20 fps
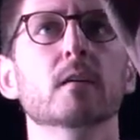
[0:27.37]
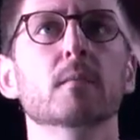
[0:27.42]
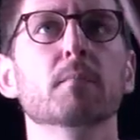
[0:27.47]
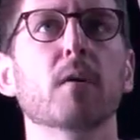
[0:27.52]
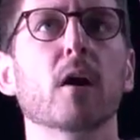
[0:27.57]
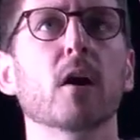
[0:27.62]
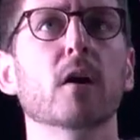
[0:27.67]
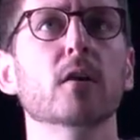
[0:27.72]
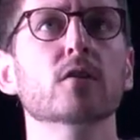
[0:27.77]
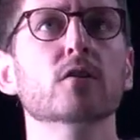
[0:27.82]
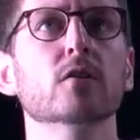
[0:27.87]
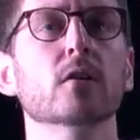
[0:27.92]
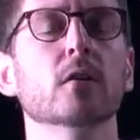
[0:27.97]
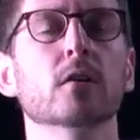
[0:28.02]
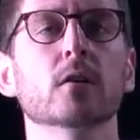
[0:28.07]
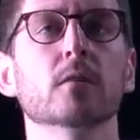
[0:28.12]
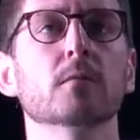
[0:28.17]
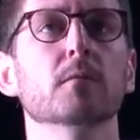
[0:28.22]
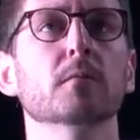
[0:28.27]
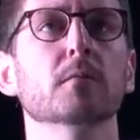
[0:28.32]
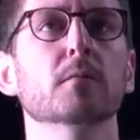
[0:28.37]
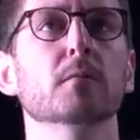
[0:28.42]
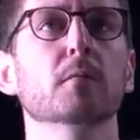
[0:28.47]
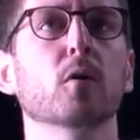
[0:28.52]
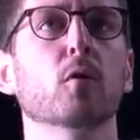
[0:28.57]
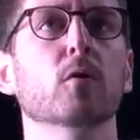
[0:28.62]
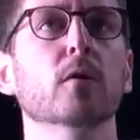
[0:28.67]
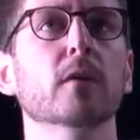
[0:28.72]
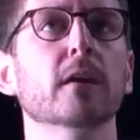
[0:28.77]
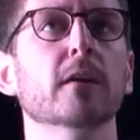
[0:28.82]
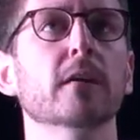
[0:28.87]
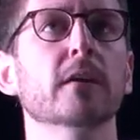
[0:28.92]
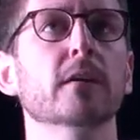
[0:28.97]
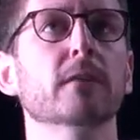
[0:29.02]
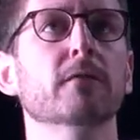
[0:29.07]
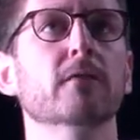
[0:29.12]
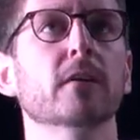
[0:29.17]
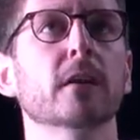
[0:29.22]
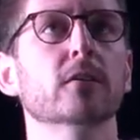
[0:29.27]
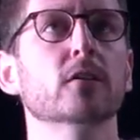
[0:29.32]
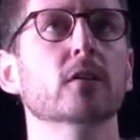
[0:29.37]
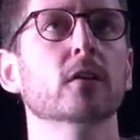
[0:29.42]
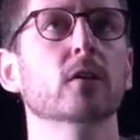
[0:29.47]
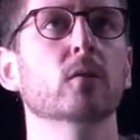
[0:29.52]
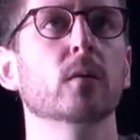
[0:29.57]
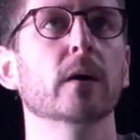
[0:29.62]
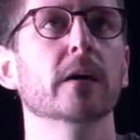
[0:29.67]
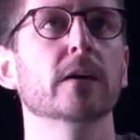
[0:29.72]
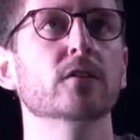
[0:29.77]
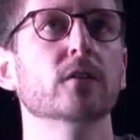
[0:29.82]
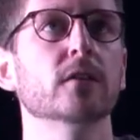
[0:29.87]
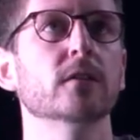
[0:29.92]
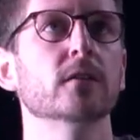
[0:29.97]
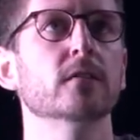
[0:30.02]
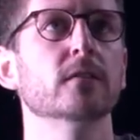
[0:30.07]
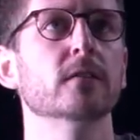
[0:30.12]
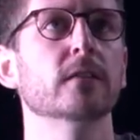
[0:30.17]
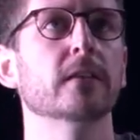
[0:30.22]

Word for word: partial or ordinary differential equations